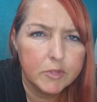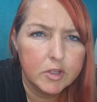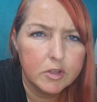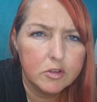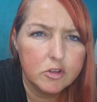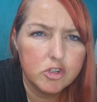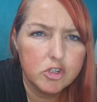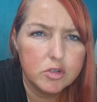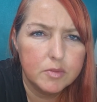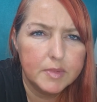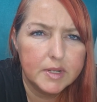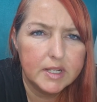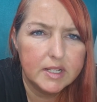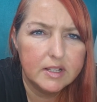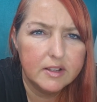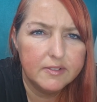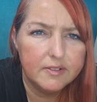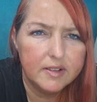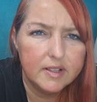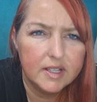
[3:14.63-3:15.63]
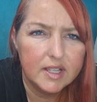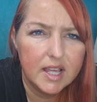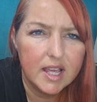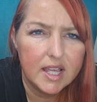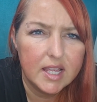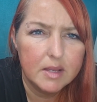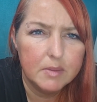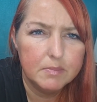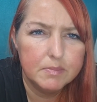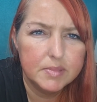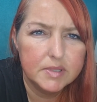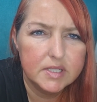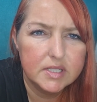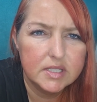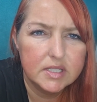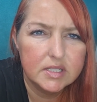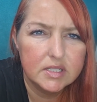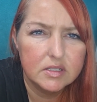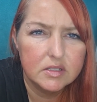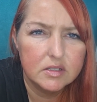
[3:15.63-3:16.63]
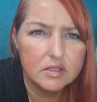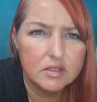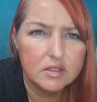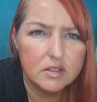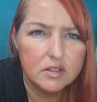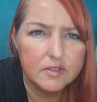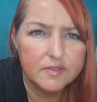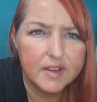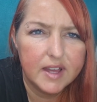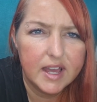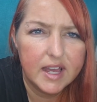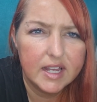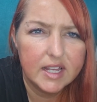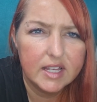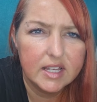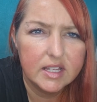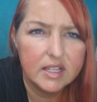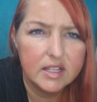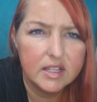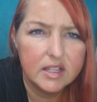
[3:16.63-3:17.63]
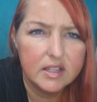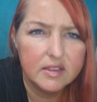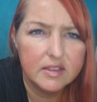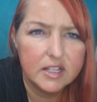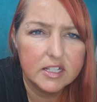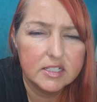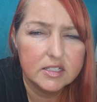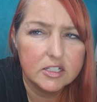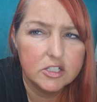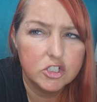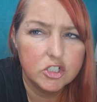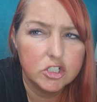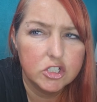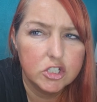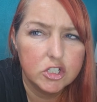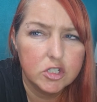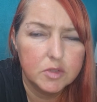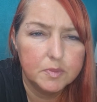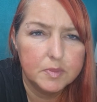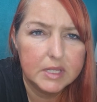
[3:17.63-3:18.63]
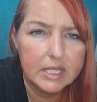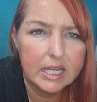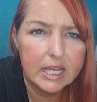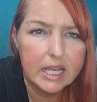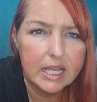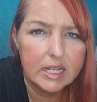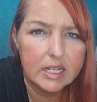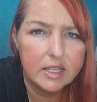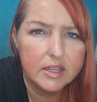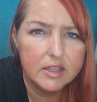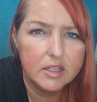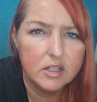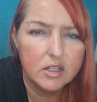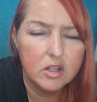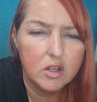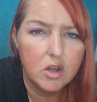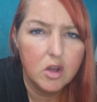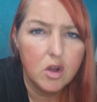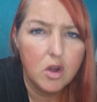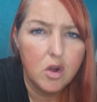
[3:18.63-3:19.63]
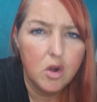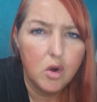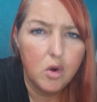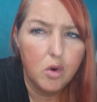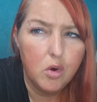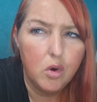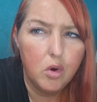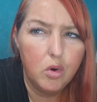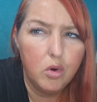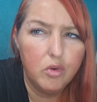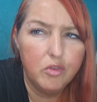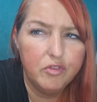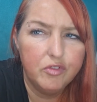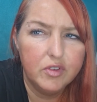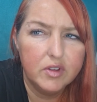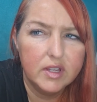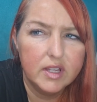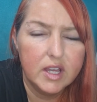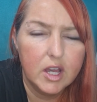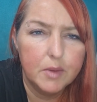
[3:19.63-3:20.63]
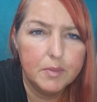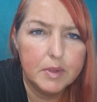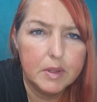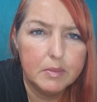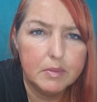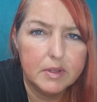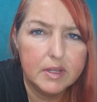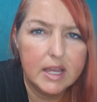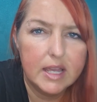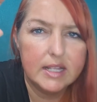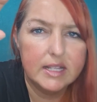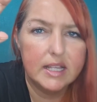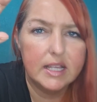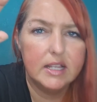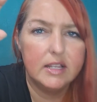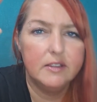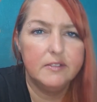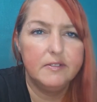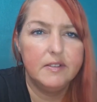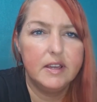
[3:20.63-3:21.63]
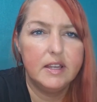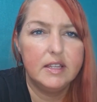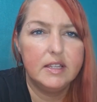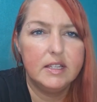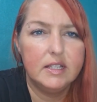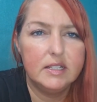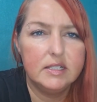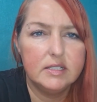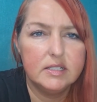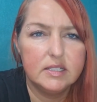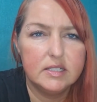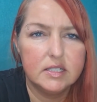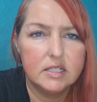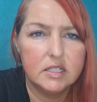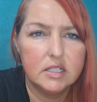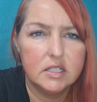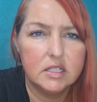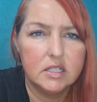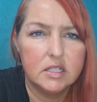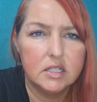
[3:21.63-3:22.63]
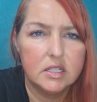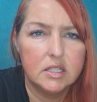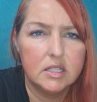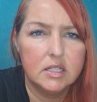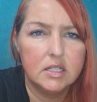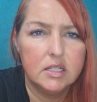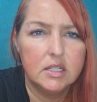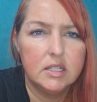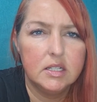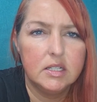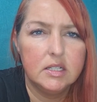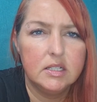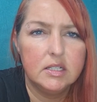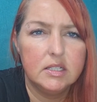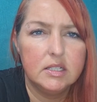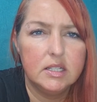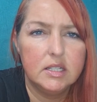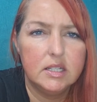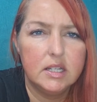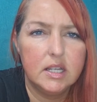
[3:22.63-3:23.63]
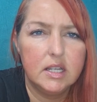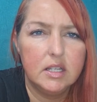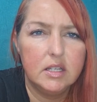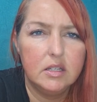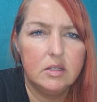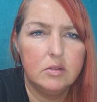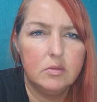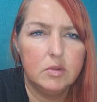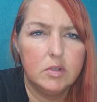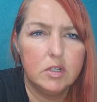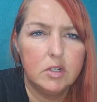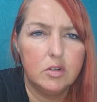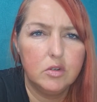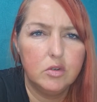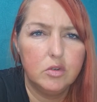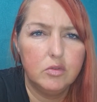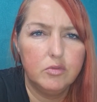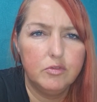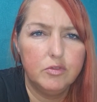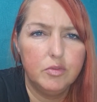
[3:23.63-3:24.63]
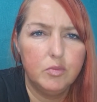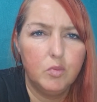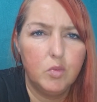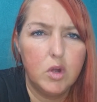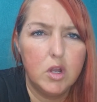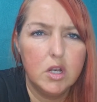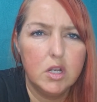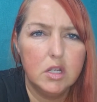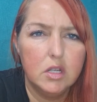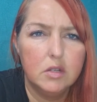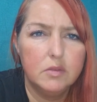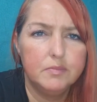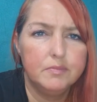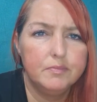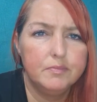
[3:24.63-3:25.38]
There's so many different types of agate. This literally could be anything. Hopefully I'll be able to identify these tonight when I get home from work.